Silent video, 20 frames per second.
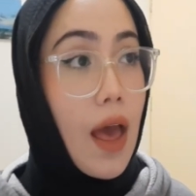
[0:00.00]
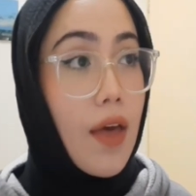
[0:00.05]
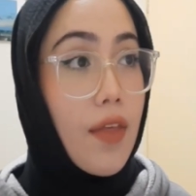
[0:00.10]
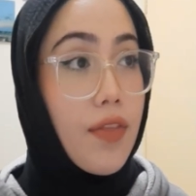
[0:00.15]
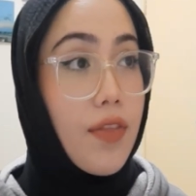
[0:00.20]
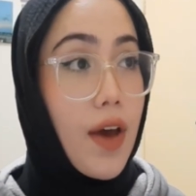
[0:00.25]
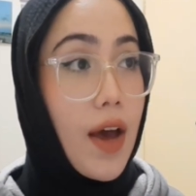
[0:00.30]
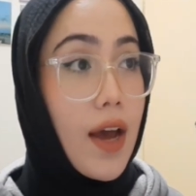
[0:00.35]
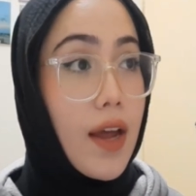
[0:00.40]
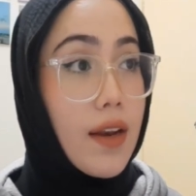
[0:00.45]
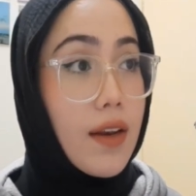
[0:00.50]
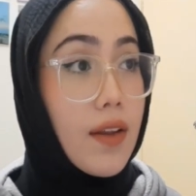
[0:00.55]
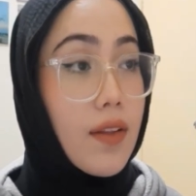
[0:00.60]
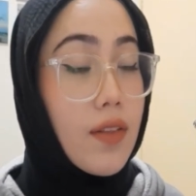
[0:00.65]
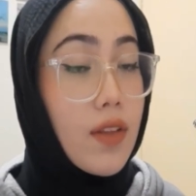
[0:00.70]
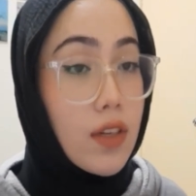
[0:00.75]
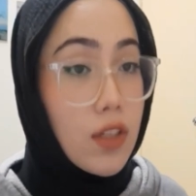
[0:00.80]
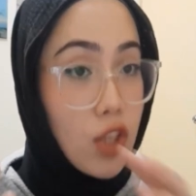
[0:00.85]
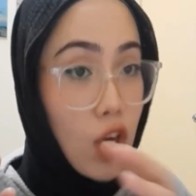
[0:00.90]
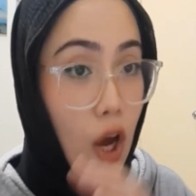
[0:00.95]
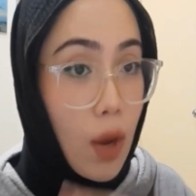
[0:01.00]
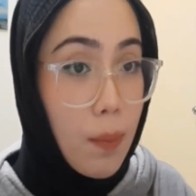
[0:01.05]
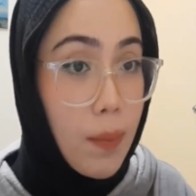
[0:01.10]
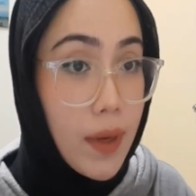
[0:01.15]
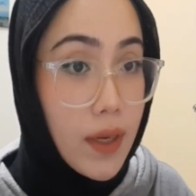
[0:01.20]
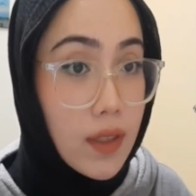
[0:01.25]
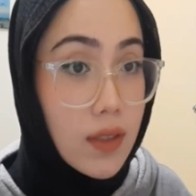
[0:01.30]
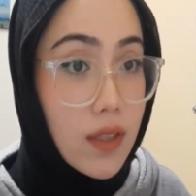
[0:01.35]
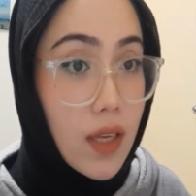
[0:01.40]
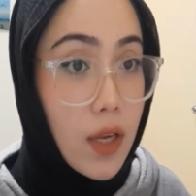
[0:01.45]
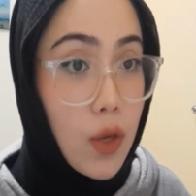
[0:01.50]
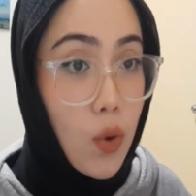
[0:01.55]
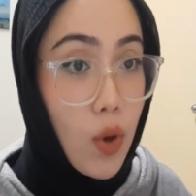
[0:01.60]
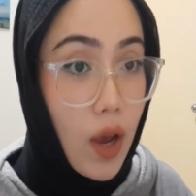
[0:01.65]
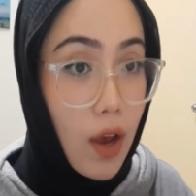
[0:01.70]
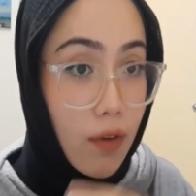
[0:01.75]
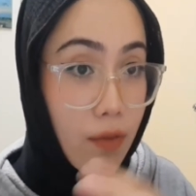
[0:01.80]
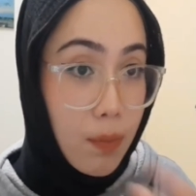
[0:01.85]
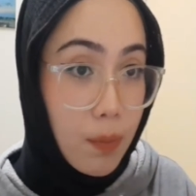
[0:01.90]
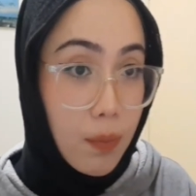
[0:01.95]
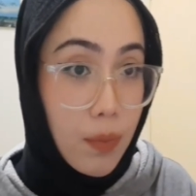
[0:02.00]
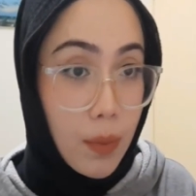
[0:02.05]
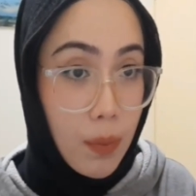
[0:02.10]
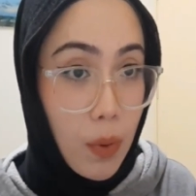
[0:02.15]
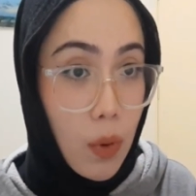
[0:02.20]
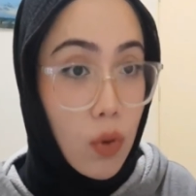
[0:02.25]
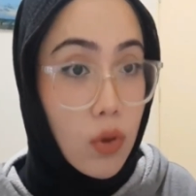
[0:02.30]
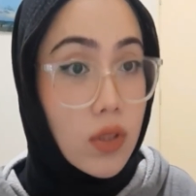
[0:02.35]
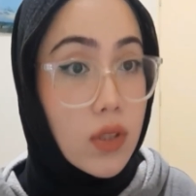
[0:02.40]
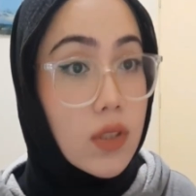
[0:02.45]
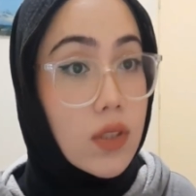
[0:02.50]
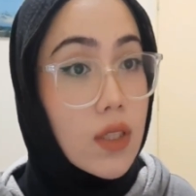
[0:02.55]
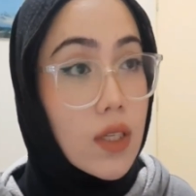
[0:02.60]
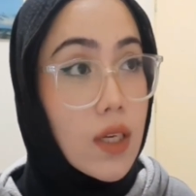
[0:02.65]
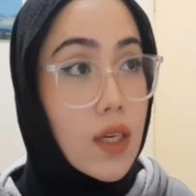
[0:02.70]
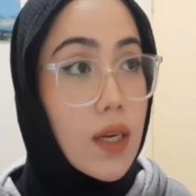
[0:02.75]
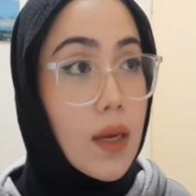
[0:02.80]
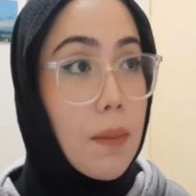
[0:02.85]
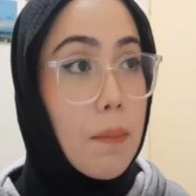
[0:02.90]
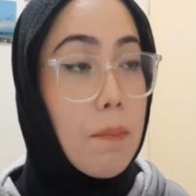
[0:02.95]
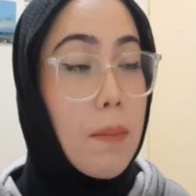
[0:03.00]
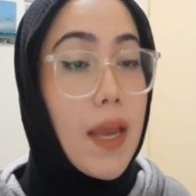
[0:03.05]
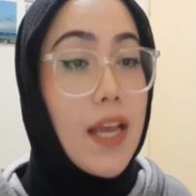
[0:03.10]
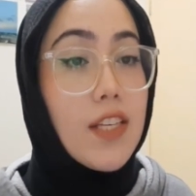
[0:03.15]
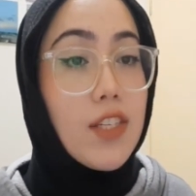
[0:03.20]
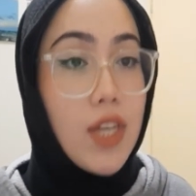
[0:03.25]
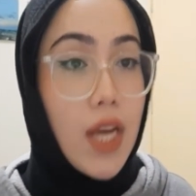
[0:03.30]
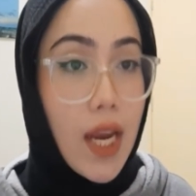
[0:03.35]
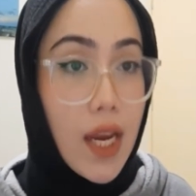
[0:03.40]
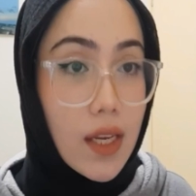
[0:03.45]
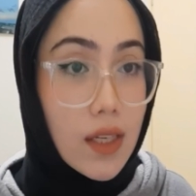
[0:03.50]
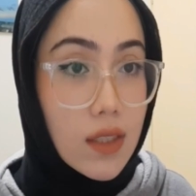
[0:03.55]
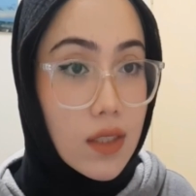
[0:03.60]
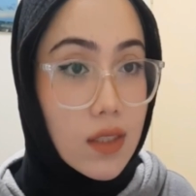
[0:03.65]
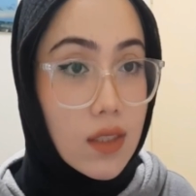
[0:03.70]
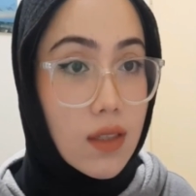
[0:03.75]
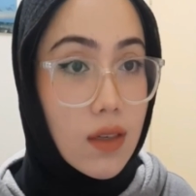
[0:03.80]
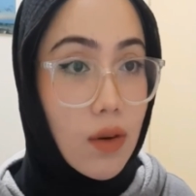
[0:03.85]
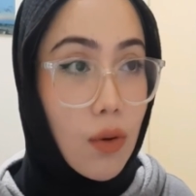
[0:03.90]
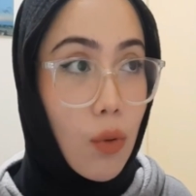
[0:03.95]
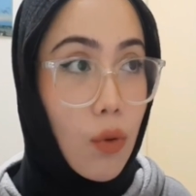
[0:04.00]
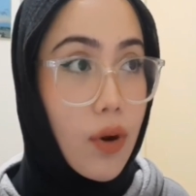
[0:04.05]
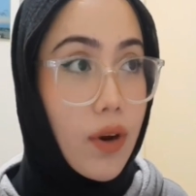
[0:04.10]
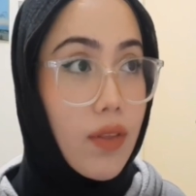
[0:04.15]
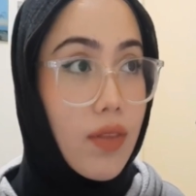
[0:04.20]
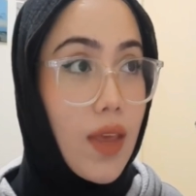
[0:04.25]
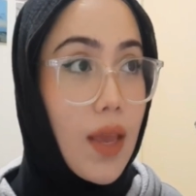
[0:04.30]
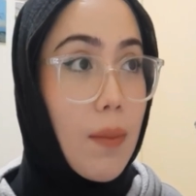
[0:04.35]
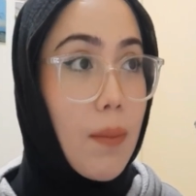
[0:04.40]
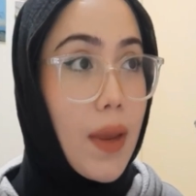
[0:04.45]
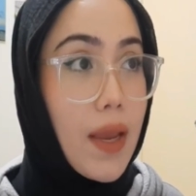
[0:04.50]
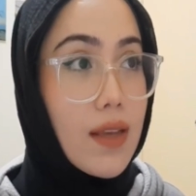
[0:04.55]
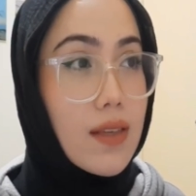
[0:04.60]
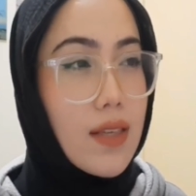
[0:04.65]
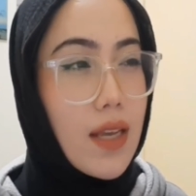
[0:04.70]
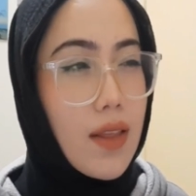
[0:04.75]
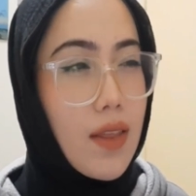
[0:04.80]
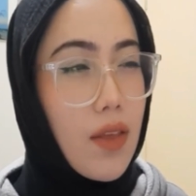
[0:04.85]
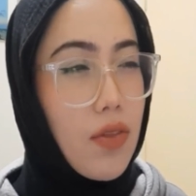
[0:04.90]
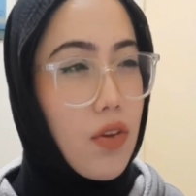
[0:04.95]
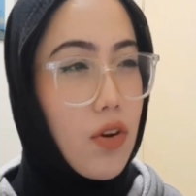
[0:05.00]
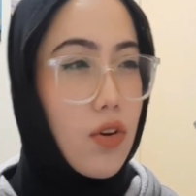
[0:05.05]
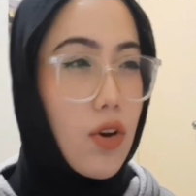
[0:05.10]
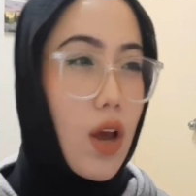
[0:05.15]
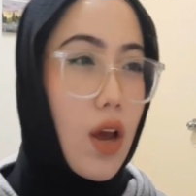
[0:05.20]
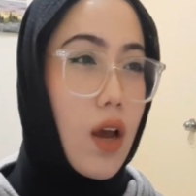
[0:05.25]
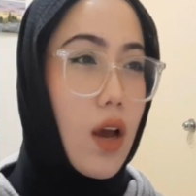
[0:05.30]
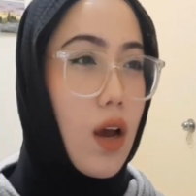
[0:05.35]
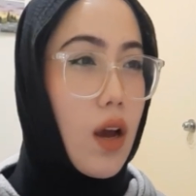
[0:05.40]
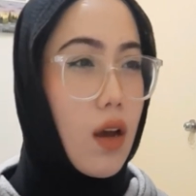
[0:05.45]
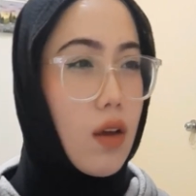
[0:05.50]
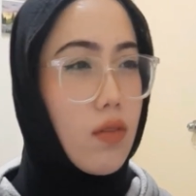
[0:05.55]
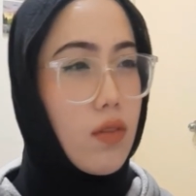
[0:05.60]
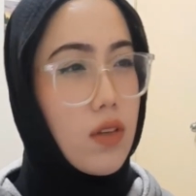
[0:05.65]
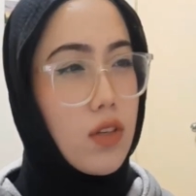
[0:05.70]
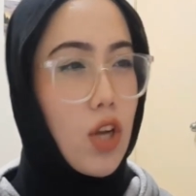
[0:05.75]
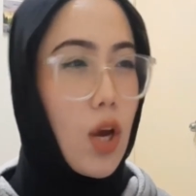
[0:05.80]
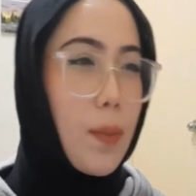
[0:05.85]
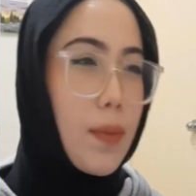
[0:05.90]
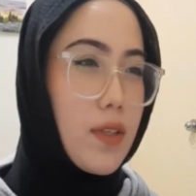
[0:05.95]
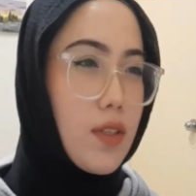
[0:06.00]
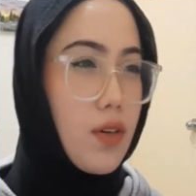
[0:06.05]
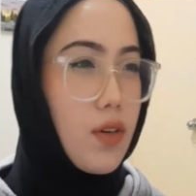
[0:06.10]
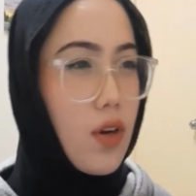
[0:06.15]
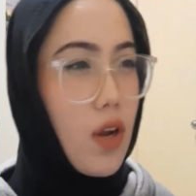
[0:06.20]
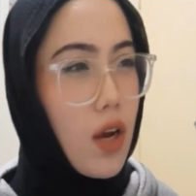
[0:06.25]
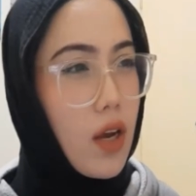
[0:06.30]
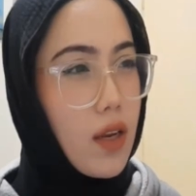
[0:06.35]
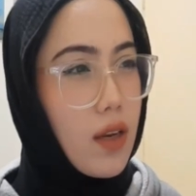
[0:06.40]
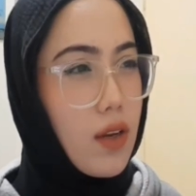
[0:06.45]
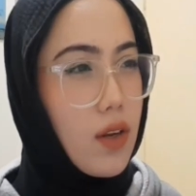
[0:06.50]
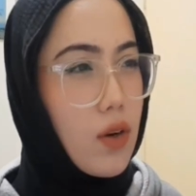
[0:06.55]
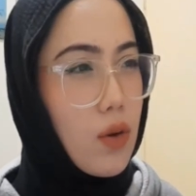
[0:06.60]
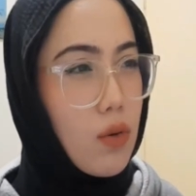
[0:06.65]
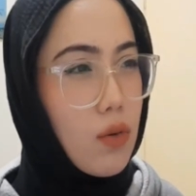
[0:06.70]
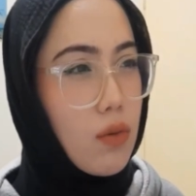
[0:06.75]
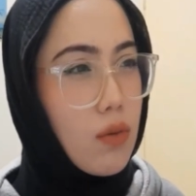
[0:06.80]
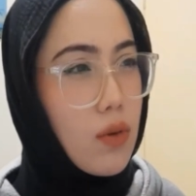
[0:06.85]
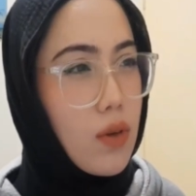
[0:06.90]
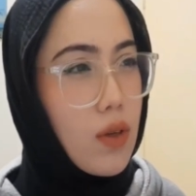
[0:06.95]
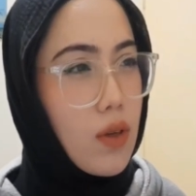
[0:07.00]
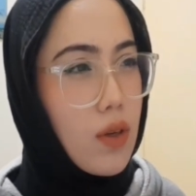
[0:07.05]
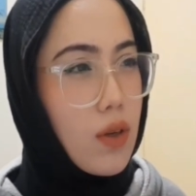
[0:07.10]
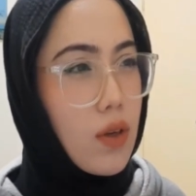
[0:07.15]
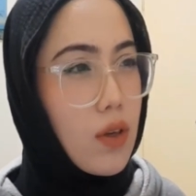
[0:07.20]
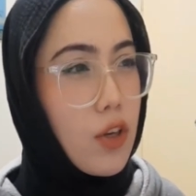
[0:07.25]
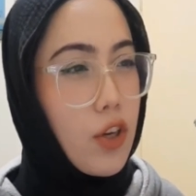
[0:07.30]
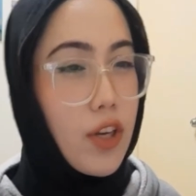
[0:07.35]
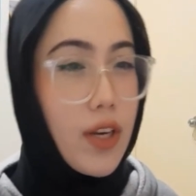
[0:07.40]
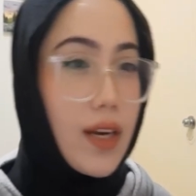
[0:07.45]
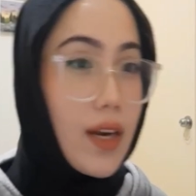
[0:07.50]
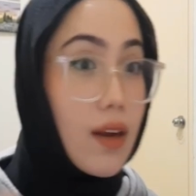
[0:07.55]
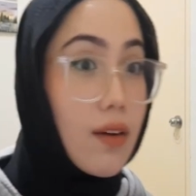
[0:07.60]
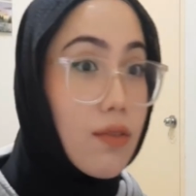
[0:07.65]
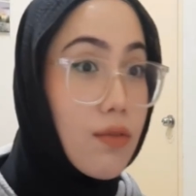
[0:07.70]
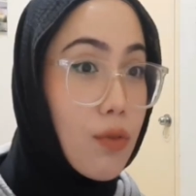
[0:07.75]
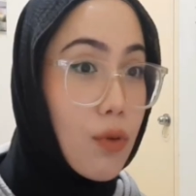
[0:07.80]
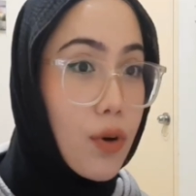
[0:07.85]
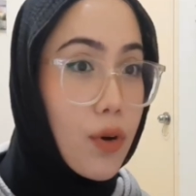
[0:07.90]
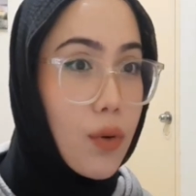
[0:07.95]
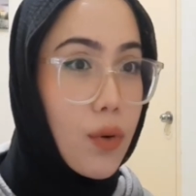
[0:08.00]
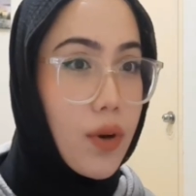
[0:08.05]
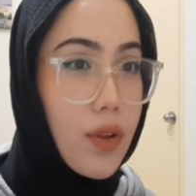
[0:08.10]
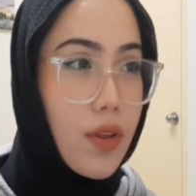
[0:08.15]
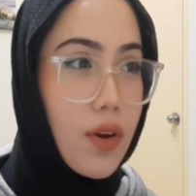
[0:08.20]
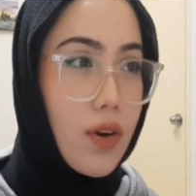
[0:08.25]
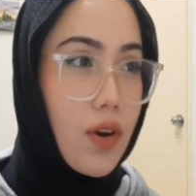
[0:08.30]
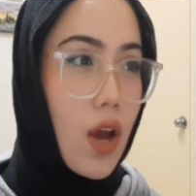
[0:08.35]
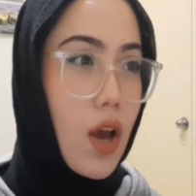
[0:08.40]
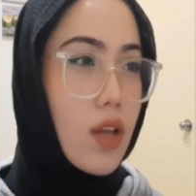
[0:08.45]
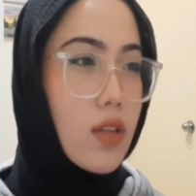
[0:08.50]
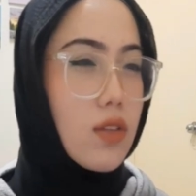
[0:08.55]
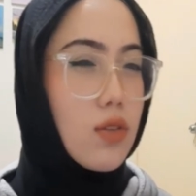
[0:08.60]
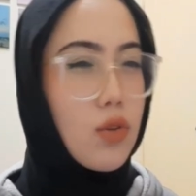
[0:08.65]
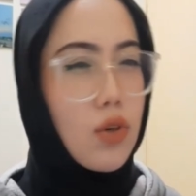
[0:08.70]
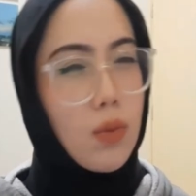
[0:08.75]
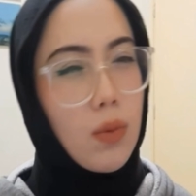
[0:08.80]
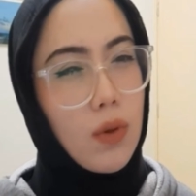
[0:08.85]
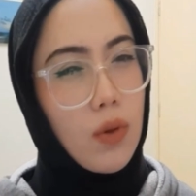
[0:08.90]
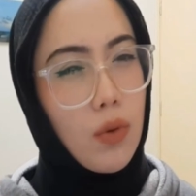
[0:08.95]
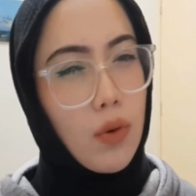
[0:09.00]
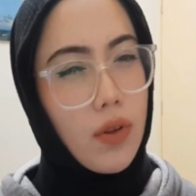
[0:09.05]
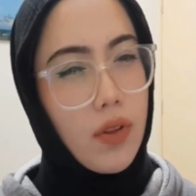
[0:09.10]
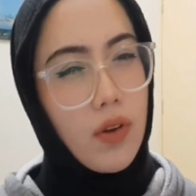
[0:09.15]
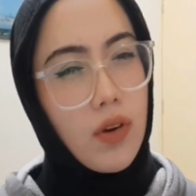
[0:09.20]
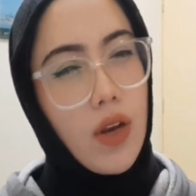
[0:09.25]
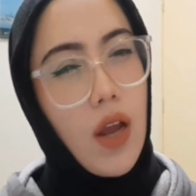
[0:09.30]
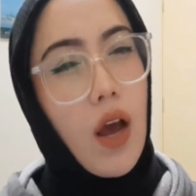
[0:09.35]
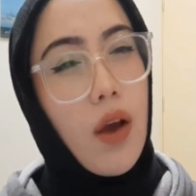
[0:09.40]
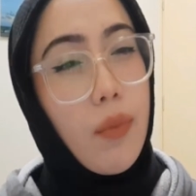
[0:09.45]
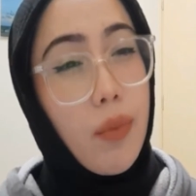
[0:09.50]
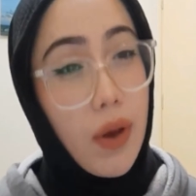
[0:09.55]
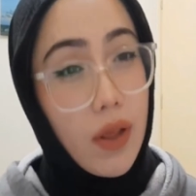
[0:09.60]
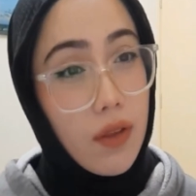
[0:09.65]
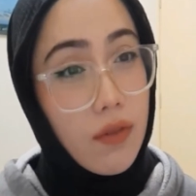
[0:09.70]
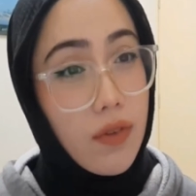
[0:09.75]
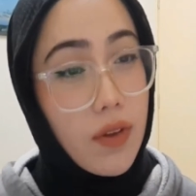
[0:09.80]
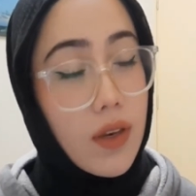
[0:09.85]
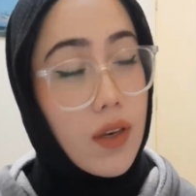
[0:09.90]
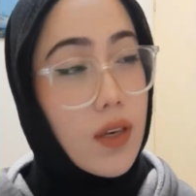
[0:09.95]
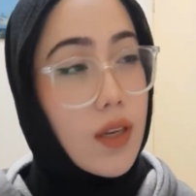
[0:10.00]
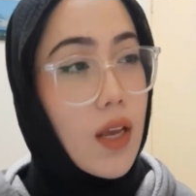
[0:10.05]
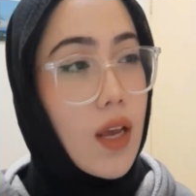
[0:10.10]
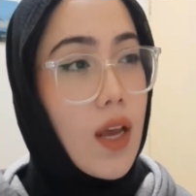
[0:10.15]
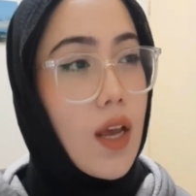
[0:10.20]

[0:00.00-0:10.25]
that the topics that you have proposed may change, or they may say that they're not the topics are not, you know, good enough for, or they're not suitable, or they're not relevant.